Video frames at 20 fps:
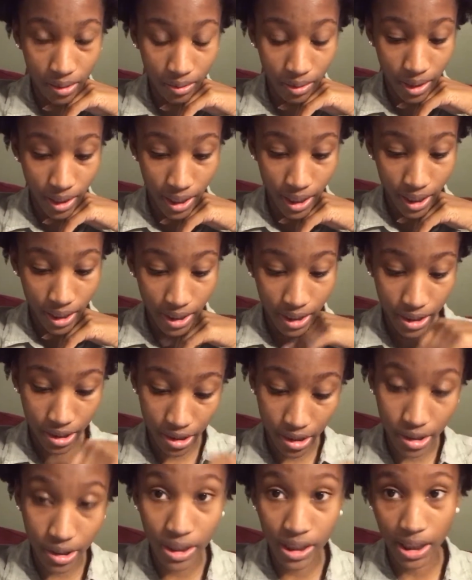okay,
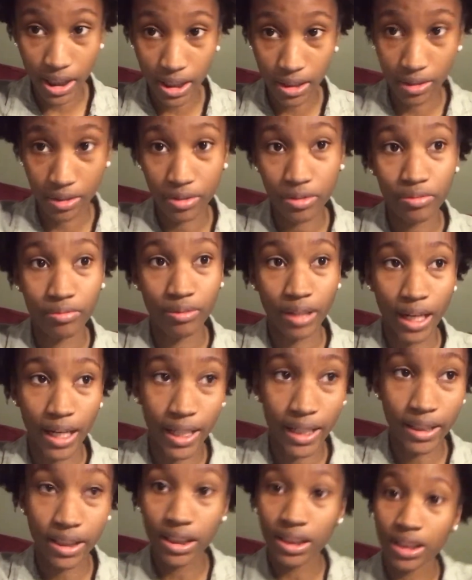just to get this
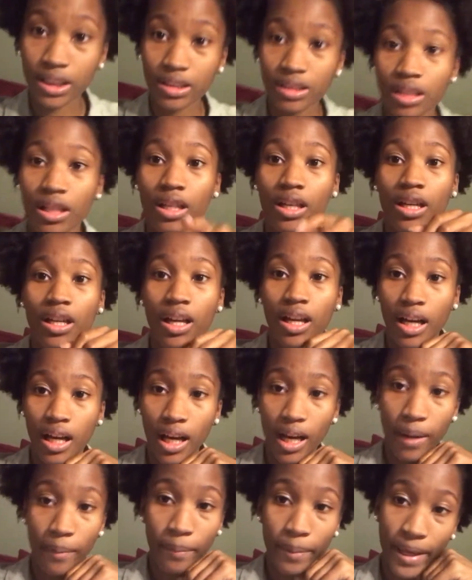right, because
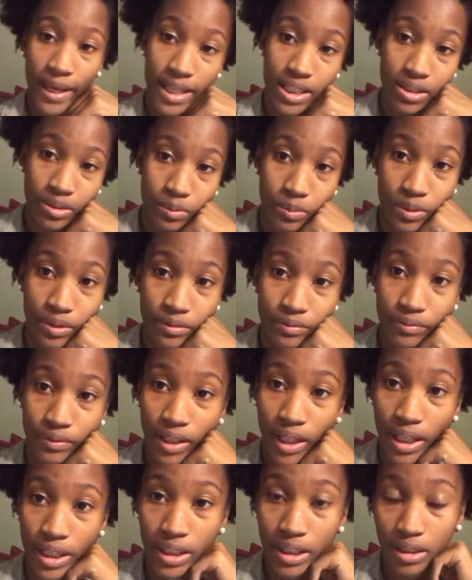I'm passing with
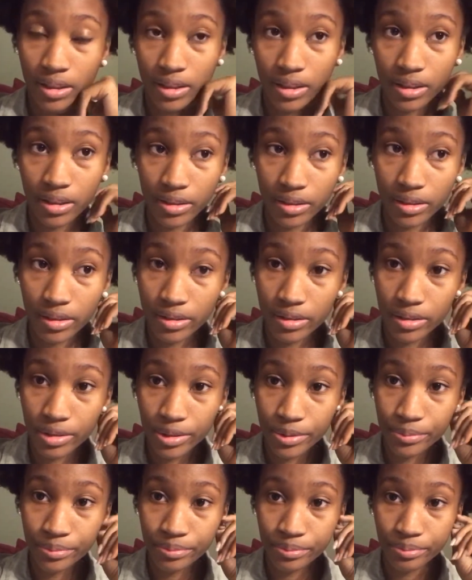flying
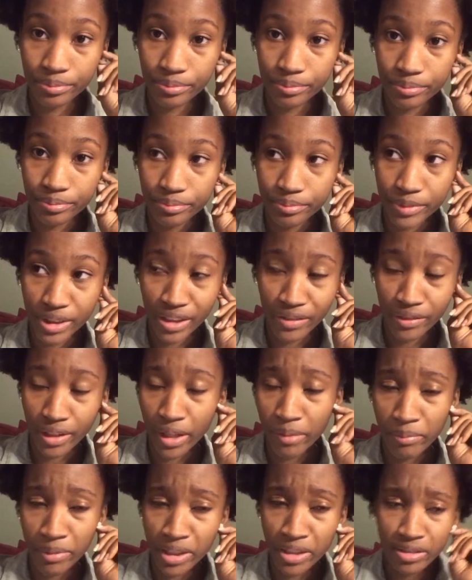colors, if
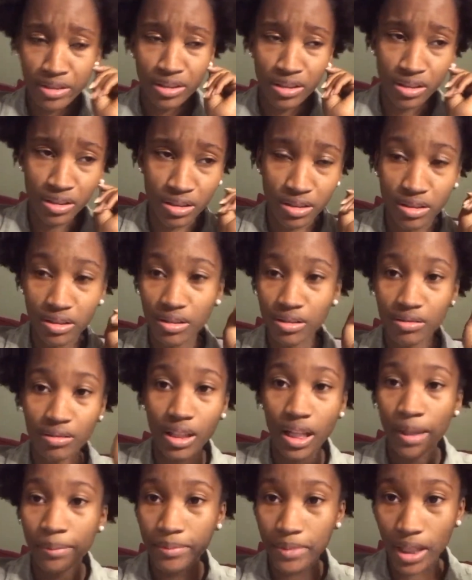that makes sense.
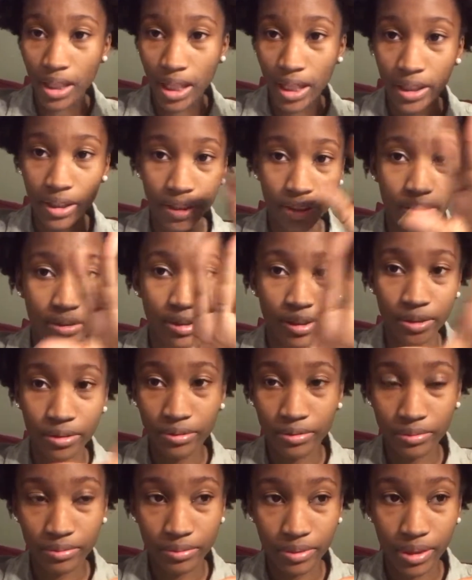I'm tired.
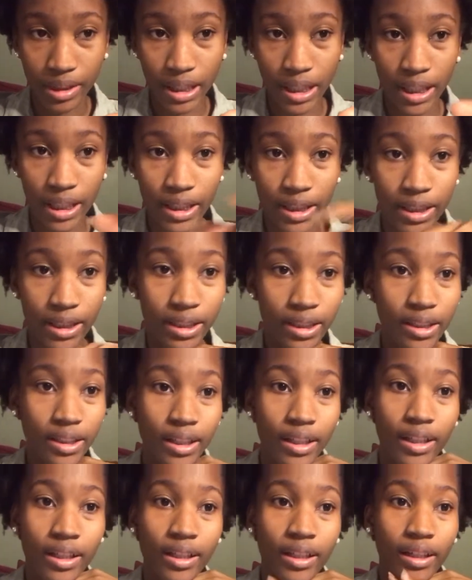Okay?
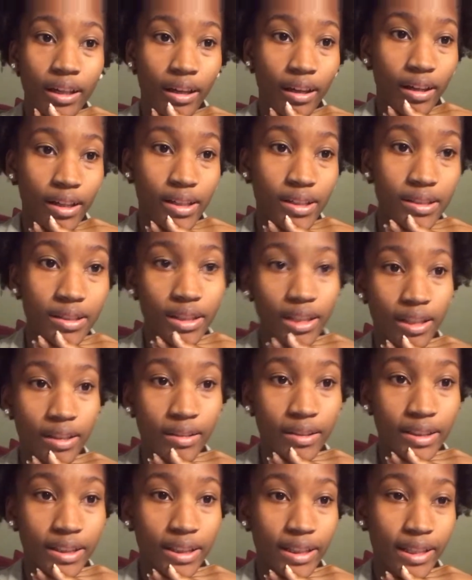It's
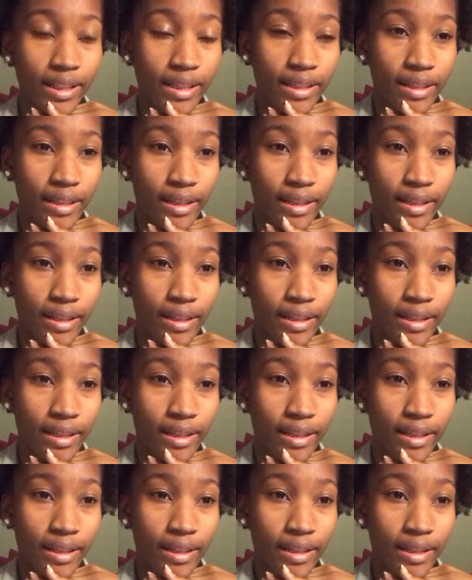currently